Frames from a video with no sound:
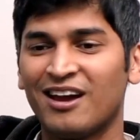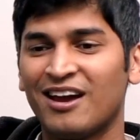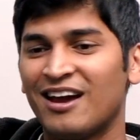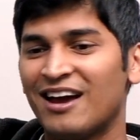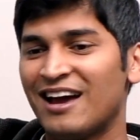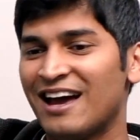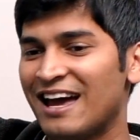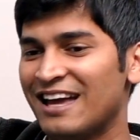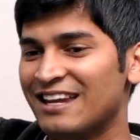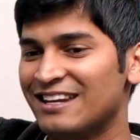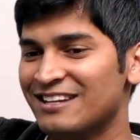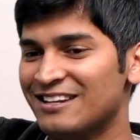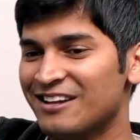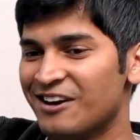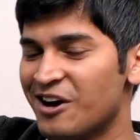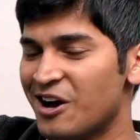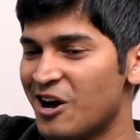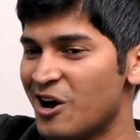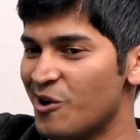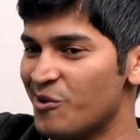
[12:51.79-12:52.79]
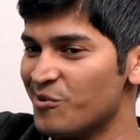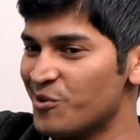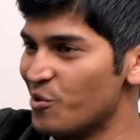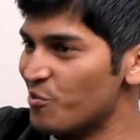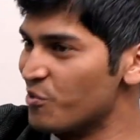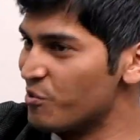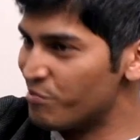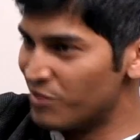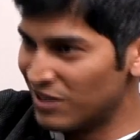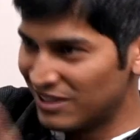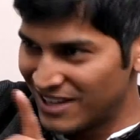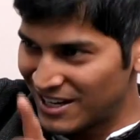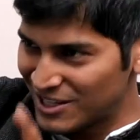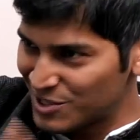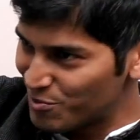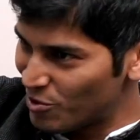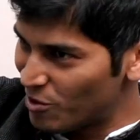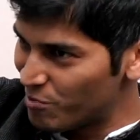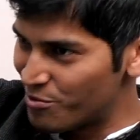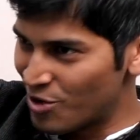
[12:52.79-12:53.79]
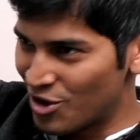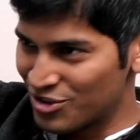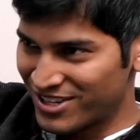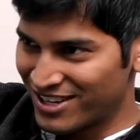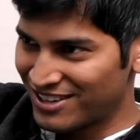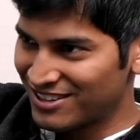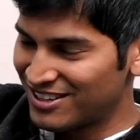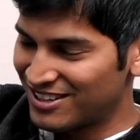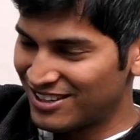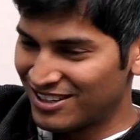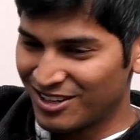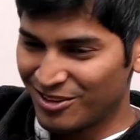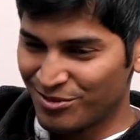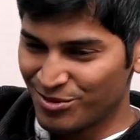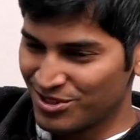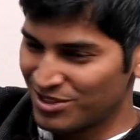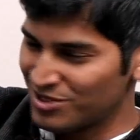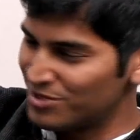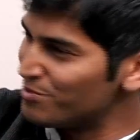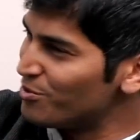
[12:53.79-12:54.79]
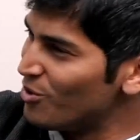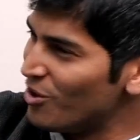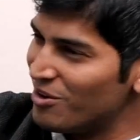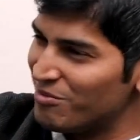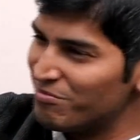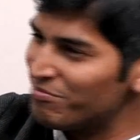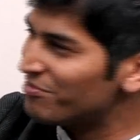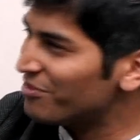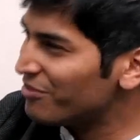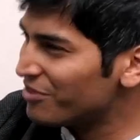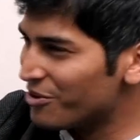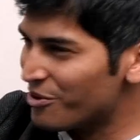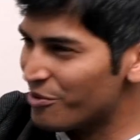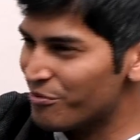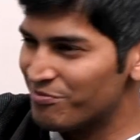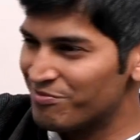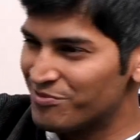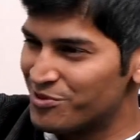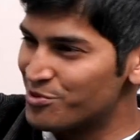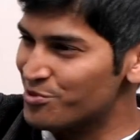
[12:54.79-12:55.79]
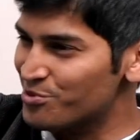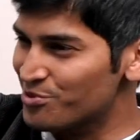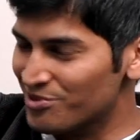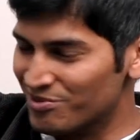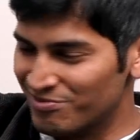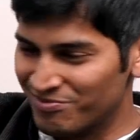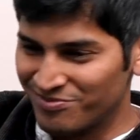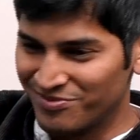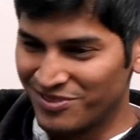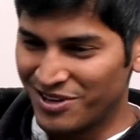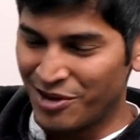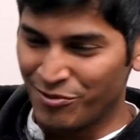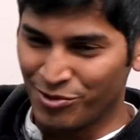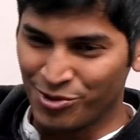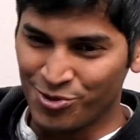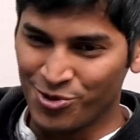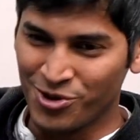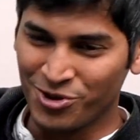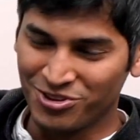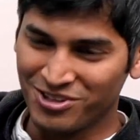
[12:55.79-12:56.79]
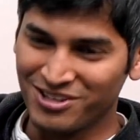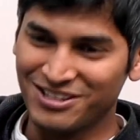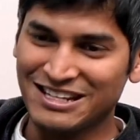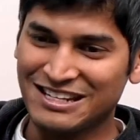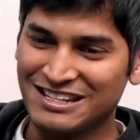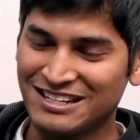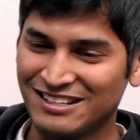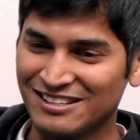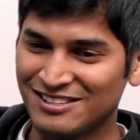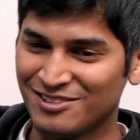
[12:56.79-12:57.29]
And, we built that small project. It was a small, tool. I won't go into the details.